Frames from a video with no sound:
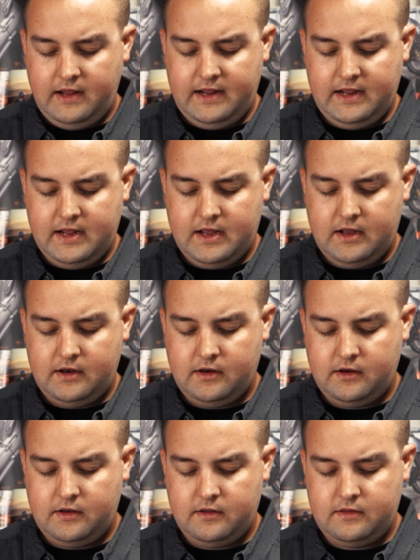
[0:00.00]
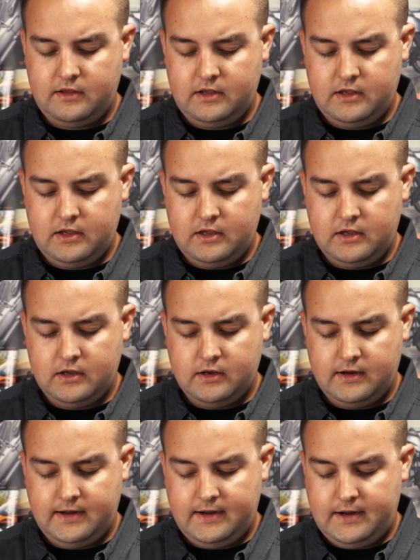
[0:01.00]
and the
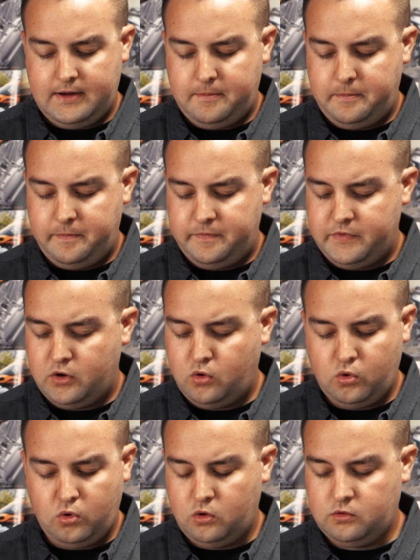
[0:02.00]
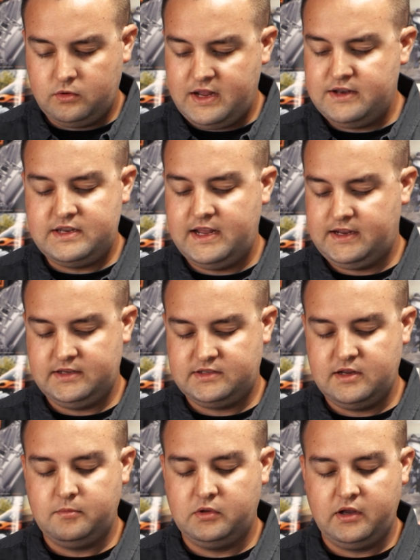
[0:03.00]
whole intake
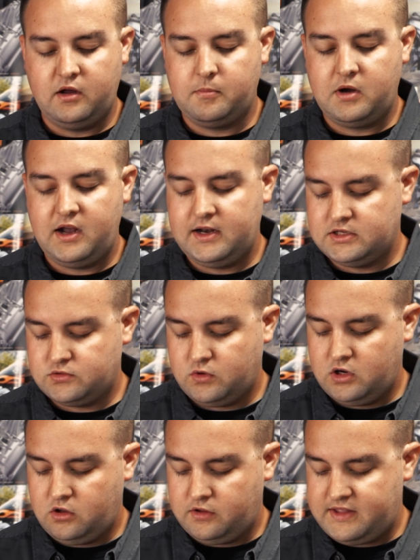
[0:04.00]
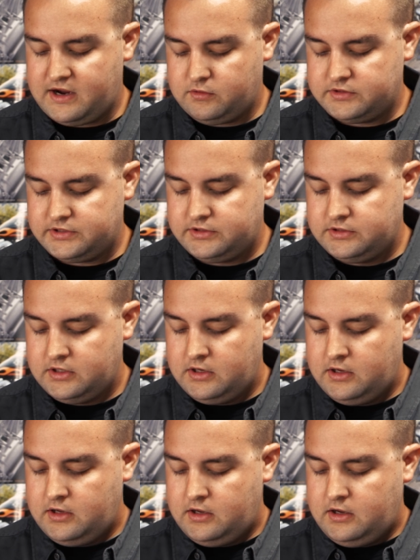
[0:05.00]
assembly on mine as well, and that was
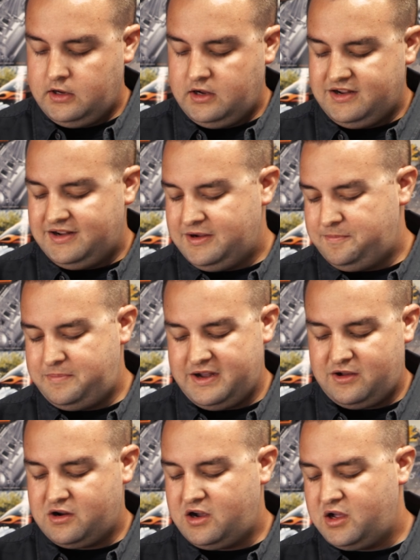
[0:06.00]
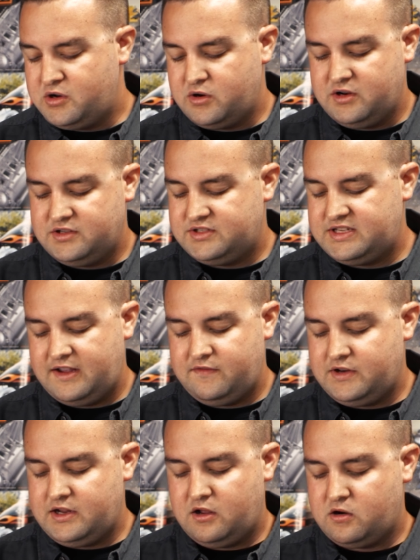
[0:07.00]
about $170,
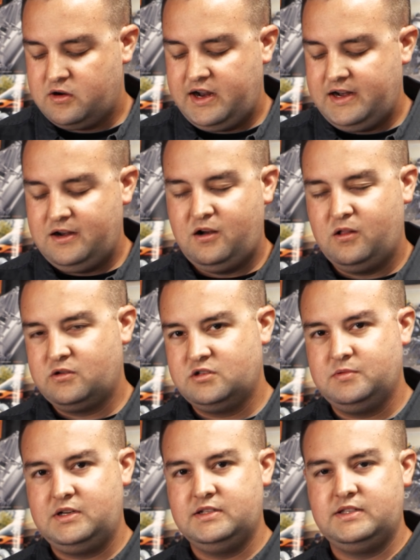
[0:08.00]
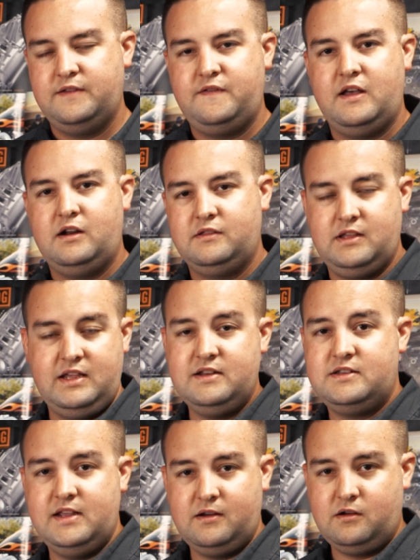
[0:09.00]
$180 because they found out the
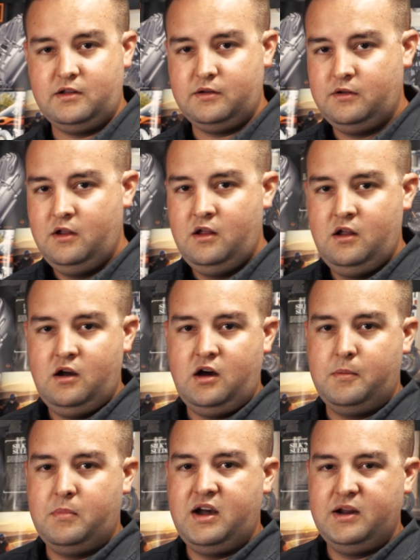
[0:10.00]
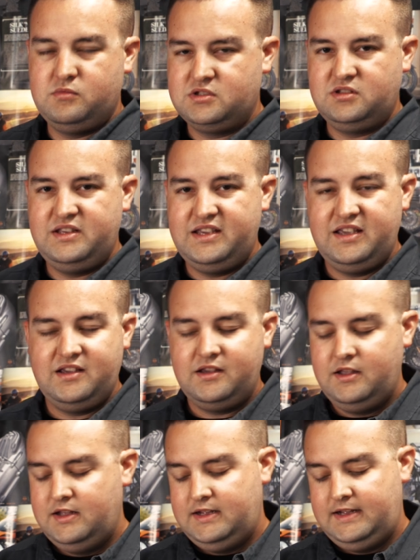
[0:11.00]
intake on mine was leaking,